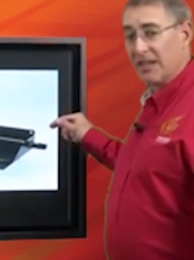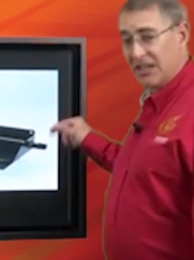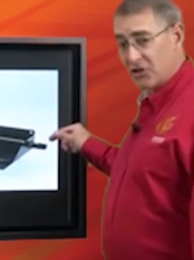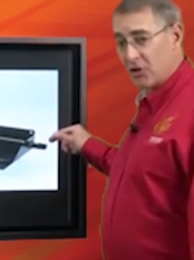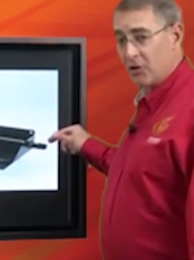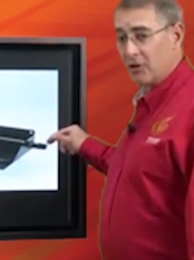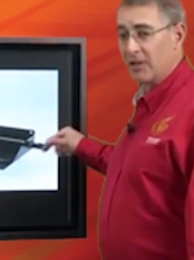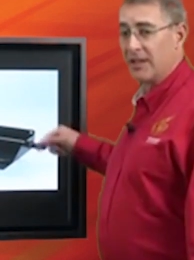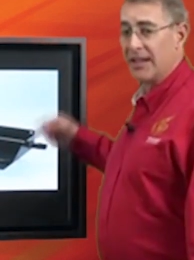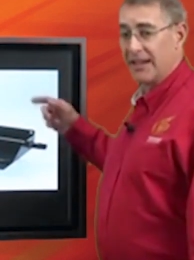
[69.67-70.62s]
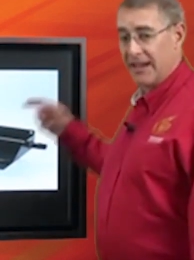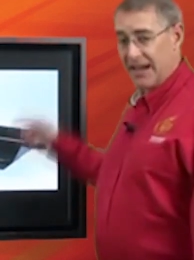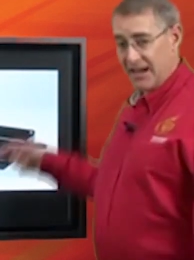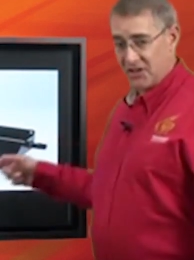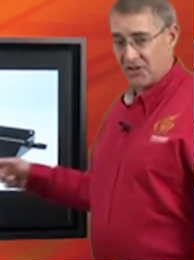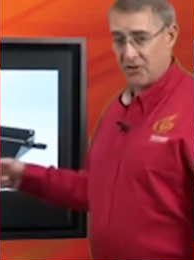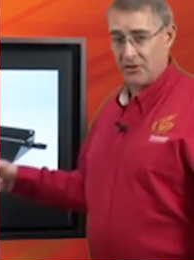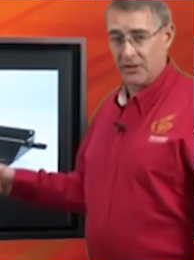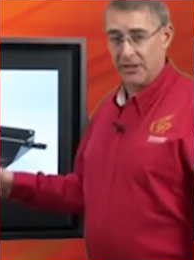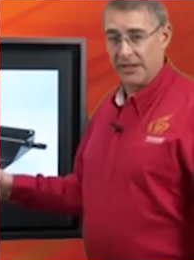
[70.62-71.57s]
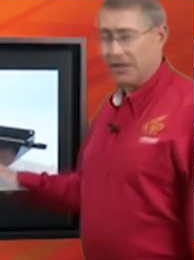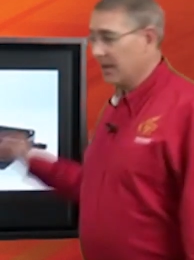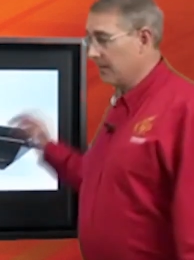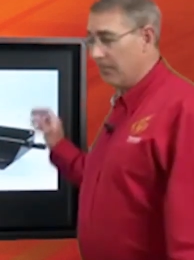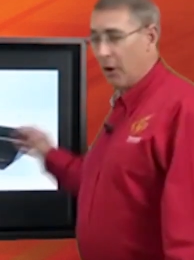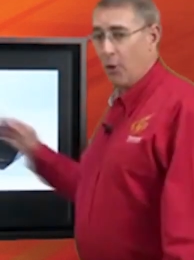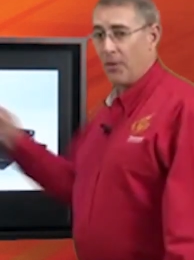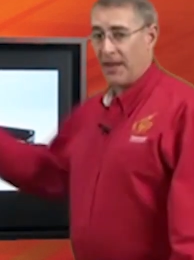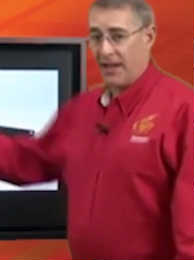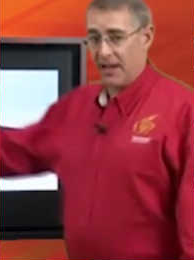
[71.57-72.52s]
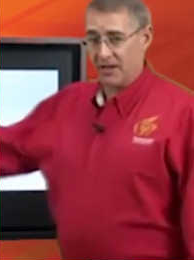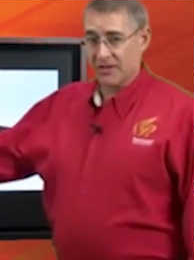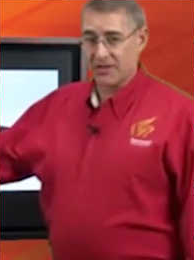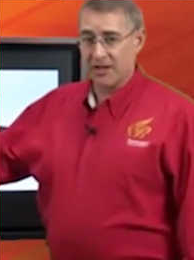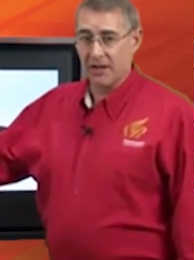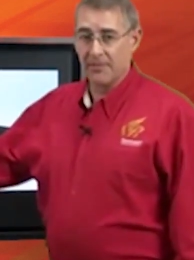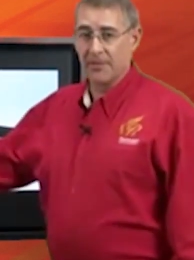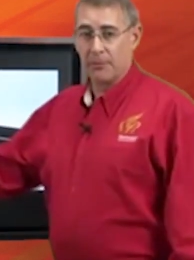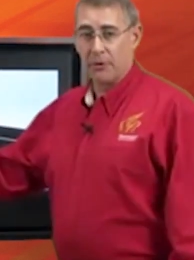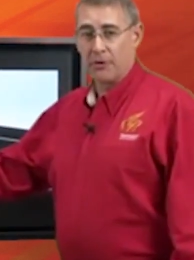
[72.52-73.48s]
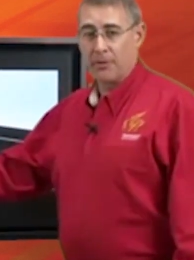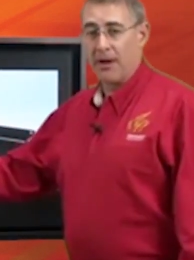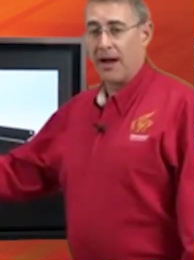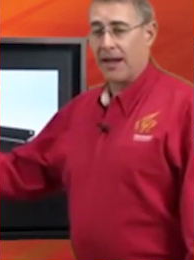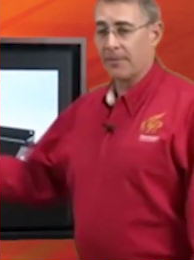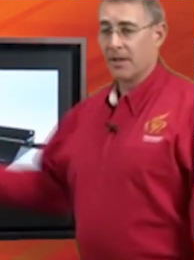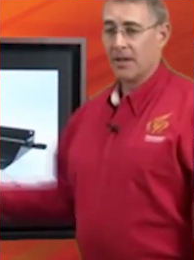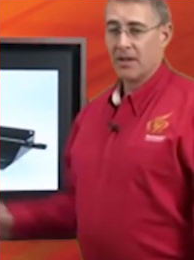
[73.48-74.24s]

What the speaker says: internally and externally both ends of the burner pipe,